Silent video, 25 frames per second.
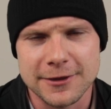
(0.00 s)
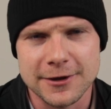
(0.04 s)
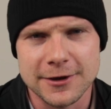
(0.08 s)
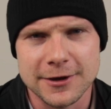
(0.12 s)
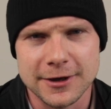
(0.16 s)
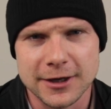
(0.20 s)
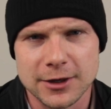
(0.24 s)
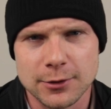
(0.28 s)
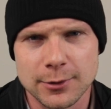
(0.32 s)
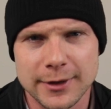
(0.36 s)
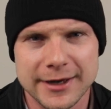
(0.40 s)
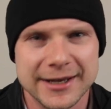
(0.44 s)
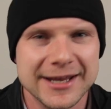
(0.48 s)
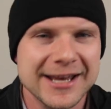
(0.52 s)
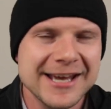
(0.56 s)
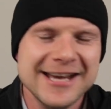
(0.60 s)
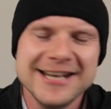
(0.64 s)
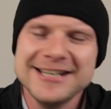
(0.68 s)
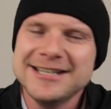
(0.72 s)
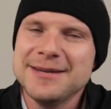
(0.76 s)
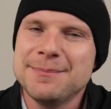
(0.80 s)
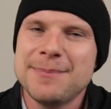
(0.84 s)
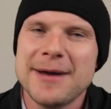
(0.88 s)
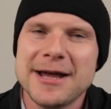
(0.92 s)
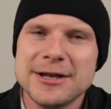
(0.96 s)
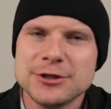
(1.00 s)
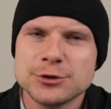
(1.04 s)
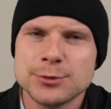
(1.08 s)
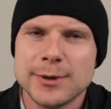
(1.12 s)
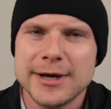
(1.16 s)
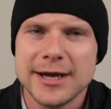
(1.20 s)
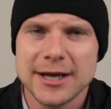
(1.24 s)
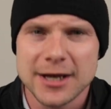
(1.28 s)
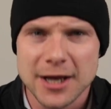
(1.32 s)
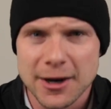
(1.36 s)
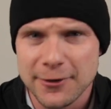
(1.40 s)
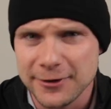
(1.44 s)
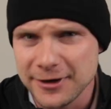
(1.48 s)
30 quid. Depends
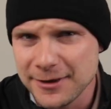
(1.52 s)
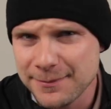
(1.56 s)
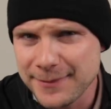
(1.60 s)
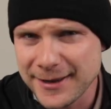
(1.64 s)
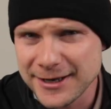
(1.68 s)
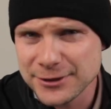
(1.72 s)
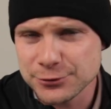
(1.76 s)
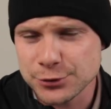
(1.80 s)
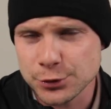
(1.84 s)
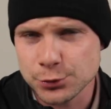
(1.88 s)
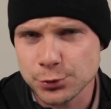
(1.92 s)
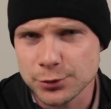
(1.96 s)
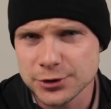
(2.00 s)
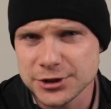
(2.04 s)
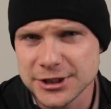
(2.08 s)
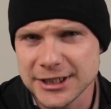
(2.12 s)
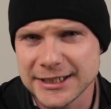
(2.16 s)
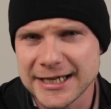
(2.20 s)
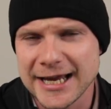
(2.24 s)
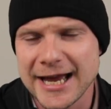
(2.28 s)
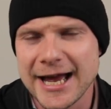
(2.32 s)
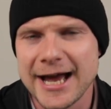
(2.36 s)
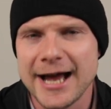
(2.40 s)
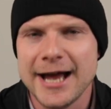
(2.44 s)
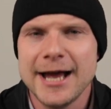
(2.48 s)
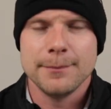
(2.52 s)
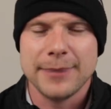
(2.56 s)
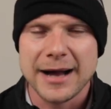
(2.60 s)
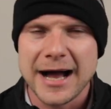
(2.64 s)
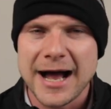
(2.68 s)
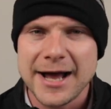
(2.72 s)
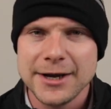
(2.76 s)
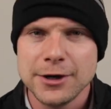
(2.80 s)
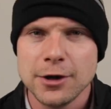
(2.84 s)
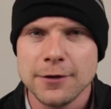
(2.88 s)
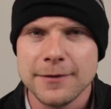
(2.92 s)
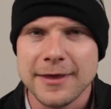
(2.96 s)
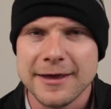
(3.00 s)
where you go, it depends which ones you get. But
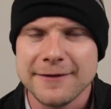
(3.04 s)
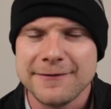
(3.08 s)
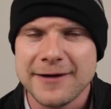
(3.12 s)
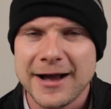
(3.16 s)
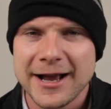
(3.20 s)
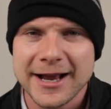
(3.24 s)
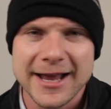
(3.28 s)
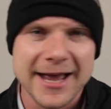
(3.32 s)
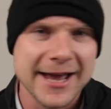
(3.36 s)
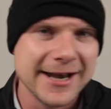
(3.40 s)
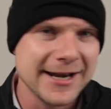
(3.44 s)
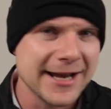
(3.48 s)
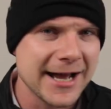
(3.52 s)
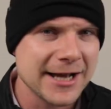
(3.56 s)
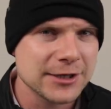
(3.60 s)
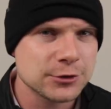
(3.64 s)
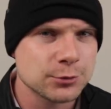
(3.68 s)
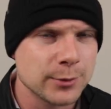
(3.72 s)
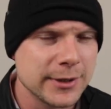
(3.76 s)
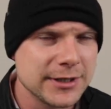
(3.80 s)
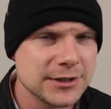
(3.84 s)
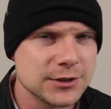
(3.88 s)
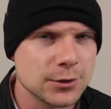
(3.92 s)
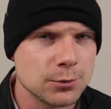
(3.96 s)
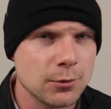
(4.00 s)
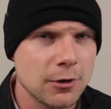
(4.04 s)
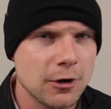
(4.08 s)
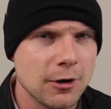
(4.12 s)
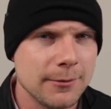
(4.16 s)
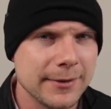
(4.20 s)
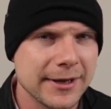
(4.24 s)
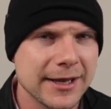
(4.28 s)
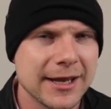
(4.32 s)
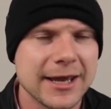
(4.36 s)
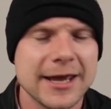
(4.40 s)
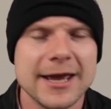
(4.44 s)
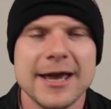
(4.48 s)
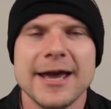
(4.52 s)
I know that if I get a nice winter
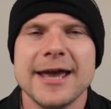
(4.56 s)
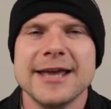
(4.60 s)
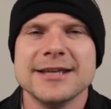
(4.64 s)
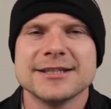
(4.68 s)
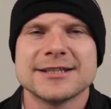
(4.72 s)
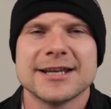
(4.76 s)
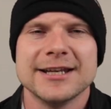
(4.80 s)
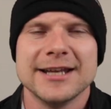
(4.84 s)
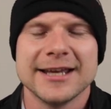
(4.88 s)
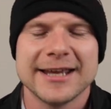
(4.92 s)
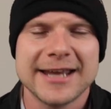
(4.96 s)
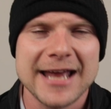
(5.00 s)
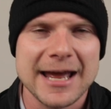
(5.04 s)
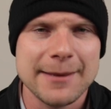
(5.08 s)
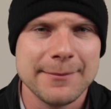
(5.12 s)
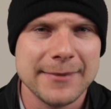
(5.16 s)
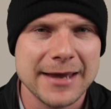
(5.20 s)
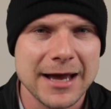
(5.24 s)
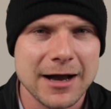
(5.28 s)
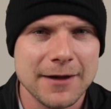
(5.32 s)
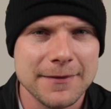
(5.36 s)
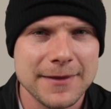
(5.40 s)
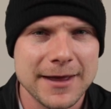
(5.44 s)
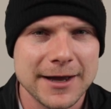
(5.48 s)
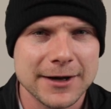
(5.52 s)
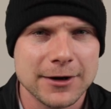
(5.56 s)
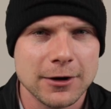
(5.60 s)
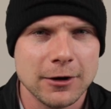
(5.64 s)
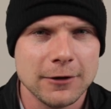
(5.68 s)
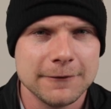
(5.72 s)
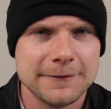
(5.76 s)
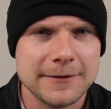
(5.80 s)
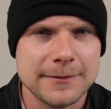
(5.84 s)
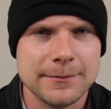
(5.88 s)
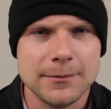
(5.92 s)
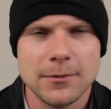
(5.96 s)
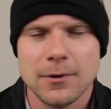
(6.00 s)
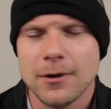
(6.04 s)
warming kit, it's gonna get me out there
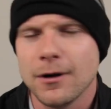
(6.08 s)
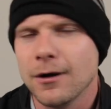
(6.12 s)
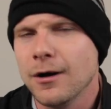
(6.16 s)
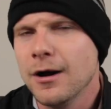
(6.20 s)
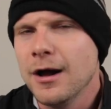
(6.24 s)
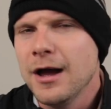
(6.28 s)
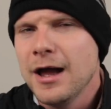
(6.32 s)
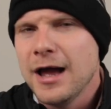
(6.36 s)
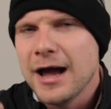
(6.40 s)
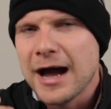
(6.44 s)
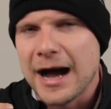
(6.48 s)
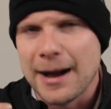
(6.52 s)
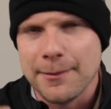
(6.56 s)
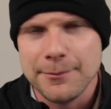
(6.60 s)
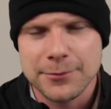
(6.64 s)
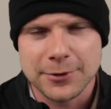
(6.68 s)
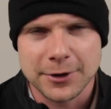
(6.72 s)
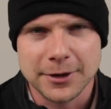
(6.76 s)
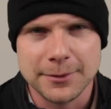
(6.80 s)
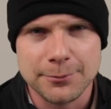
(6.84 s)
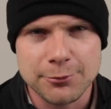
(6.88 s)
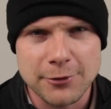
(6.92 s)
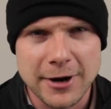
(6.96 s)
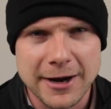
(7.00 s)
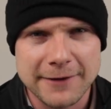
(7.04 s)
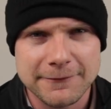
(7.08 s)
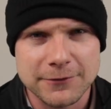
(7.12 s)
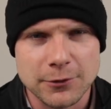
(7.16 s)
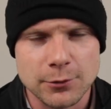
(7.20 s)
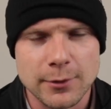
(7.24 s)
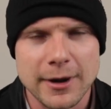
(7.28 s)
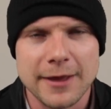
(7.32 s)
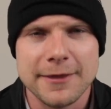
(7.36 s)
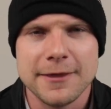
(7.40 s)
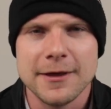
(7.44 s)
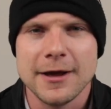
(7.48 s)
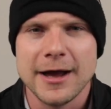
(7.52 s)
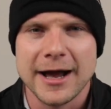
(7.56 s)
golfing more. I'm gonna brave the
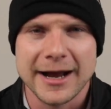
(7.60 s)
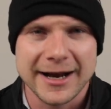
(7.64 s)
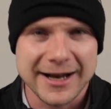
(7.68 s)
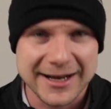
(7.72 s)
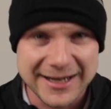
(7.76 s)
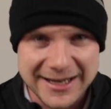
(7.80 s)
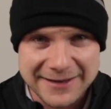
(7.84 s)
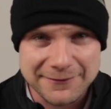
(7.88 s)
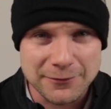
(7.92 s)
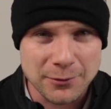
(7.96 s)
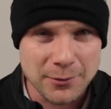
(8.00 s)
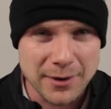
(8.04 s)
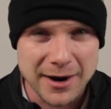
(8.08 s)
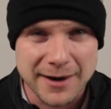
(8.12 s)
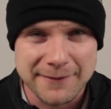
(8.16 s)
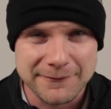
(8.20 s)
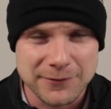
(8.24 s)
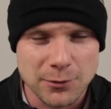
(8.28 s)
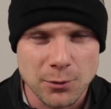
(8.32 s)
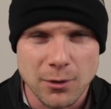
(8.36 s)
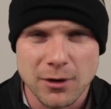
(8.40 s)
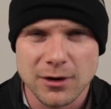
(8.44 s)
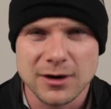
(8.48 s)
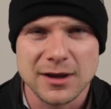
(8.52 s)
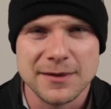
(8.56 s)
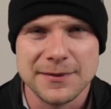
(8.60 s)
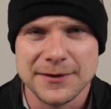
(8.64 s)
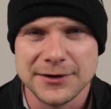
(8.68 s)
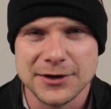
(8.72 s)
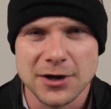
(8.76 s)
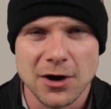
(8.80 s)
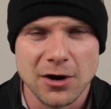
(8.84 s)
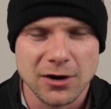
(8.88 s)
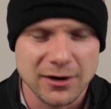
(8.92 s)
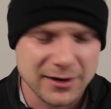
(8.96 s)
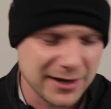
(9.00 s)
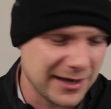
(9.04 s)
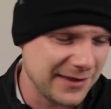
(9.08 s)
weather. I can even wear them for walking the
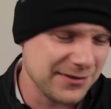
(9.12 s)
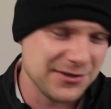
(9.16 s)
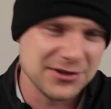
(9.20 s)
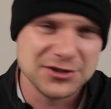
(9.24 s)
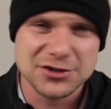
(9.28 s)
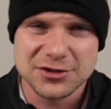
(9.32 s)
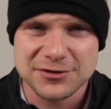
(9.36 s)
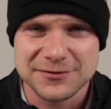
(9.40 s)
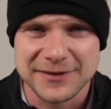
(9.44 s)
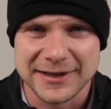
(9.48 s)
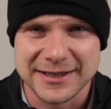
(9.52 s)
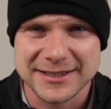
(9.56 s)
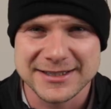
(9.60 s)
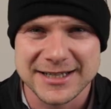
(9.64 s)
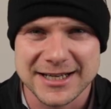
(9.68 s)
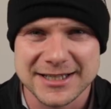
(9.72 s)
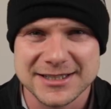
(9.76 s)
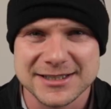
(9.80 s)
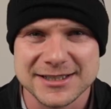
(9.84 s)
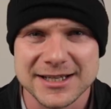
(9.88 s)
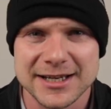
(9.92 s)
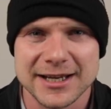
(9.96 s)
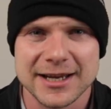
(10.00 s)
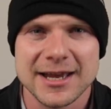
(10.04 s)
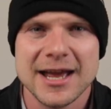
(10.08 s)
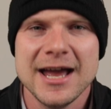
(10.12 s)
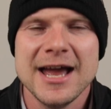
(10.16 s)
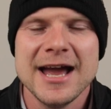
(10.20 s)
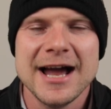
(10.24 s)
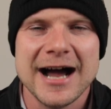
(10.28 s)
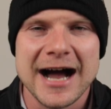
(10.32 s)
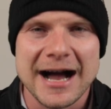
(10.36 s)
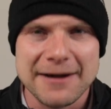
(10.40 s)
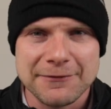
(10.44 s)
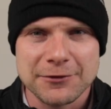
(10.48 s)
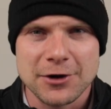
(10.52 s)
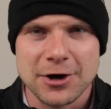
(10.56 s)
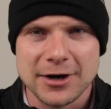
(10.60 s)
dog. They're just fantastic.
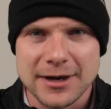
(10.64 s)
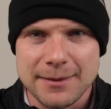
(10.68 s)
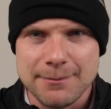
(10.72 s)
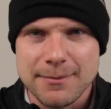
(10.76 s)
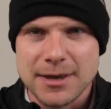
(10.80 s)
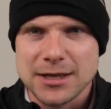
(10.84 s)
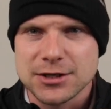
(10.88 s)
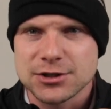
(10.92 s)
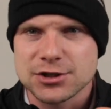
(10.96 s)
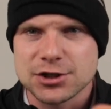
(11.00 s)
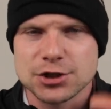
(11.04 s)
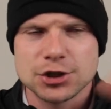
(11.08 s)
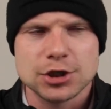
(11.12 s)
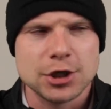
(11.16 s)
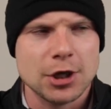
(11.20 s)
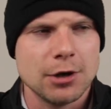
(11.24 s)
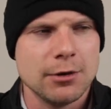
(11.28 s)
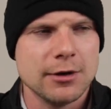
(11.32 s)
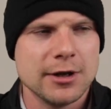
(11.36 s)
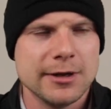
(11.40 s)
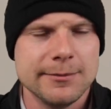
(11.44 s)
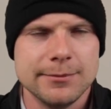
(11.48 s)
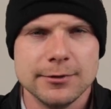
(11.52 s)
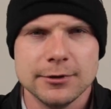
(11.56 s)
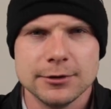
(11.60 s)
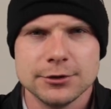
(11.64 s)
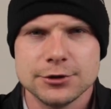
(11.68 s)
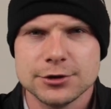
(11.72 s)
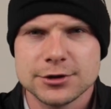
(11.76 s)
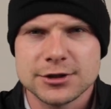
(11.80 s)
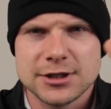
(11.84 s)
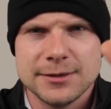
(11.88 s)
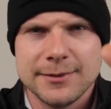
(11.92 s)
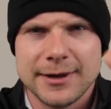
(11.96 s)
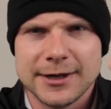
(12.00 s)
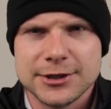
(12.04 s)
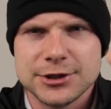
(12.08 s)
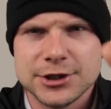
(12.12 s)
I haven't got any mitts to show you, but
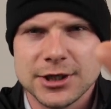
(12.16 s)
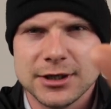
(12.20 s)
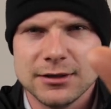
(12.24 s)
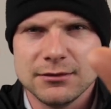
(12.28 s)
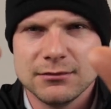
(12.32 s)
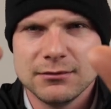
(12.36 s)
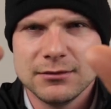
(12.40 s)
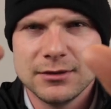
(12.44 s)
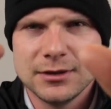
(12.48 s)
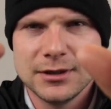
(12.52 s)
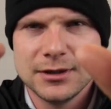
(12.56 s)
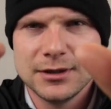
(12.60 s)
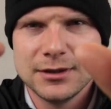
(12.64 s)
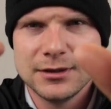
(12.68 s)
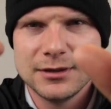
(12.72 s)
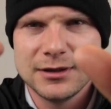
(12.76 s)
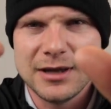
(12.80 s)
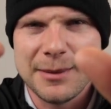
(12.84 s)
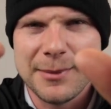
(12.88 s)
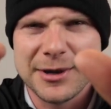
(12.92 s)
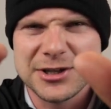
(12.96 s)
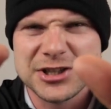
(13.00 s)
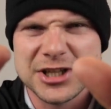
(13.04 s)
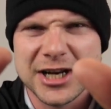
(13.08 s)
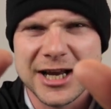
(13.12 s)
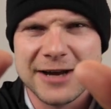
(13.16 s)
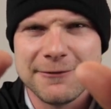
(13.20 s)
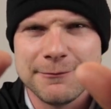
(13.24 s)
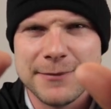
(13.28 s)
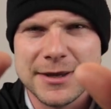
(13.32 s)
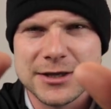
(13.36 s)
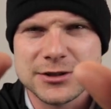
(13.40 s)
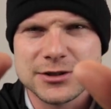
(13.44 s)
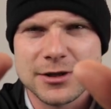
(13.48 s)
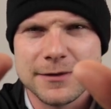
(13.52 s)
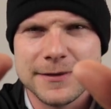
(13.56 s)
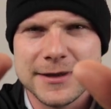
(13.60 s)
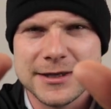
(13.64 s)
just imagine I have
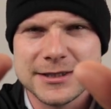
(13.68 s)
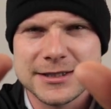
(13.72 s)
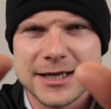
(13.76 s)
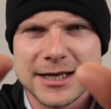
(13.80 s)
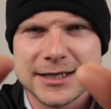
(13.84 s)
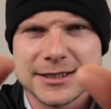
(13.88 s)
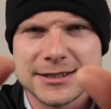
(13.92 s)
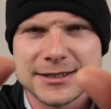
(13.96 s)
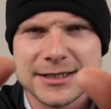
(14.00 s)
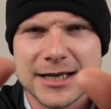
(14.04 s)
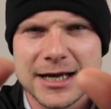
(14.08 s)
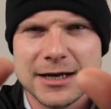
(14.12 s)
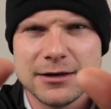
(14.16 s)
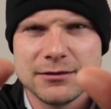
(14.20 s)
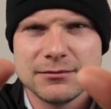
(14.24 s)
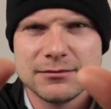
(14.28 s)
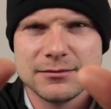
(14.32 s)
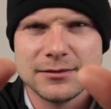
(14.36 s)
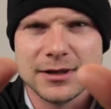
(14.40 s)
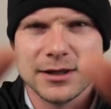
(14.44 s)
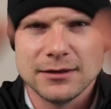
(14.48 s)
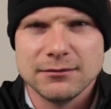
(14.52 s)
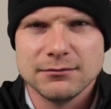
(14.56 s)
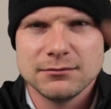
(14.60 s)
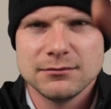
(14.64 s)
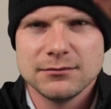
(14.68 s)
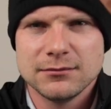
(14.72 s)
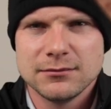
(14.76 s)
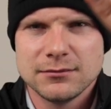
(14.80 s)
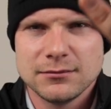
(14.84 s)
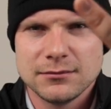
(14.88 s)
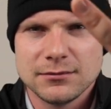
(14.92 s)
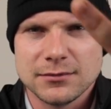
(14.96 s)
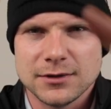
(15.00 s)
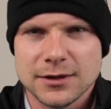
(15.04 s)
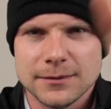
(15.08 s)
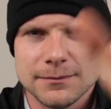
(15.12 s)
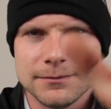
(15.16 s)
mitts on these hands now, and
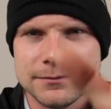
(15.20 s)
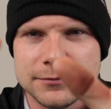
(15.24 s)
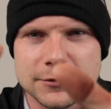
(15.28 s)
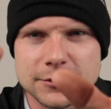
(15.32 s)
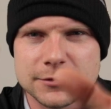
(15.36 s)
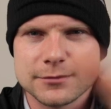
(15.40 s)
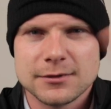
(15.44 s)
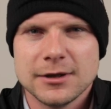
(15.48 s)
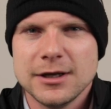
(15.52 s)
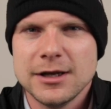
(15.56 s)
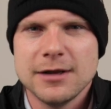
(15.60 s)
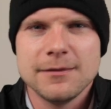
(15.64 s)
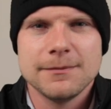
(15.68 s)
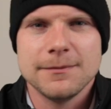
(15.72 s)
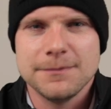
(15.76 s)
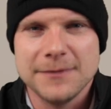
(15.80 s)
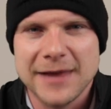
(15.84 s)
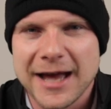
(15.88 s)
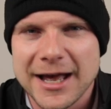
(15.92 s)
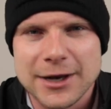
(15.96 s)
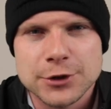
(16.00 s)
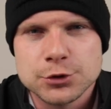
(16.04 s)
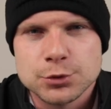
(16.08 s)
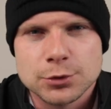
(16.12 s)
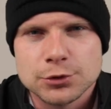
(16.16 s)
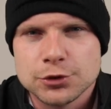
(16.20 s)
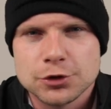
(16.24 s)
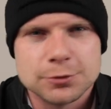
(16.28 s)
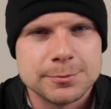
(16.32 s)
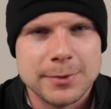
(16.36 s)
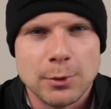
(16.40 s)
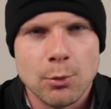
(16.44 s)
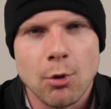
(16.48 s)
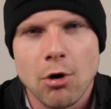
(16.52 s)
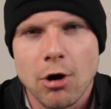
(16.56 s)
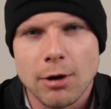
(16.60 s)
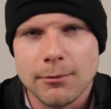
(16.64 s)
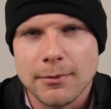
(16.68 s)
the hands will just
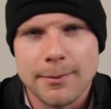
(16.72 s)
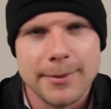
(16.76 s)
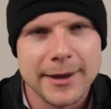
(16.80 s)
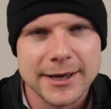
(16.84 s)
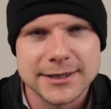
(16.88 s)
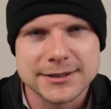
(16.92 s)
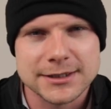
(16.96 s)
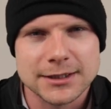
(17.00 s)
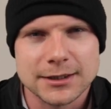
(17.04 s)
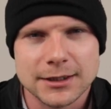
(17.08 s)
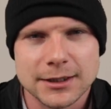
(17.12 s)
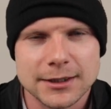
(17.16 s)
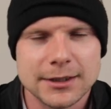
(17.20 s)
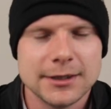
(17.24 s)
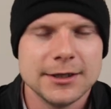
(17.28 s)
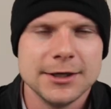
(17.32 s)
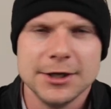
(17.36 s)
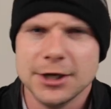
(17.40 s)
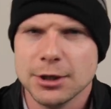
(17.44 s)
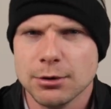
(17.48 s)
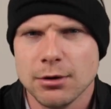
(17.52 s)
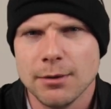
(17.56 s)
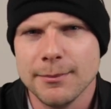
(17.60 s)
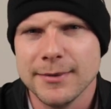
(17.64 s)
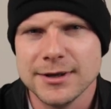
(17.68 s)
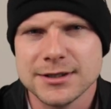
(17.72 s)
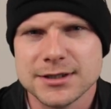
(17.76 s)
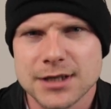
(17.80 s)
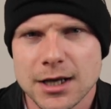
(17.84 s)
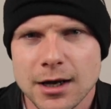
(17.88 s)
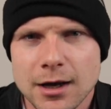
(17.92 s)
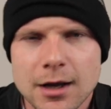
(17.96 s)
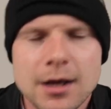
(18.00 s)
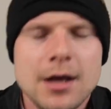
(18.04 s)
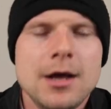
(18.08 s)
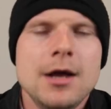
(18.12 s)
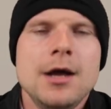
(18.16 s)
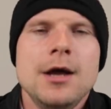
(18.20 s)
be warm, basically. You know what mitts
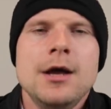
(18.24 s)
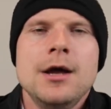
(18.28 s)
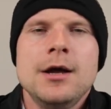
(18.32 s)
are.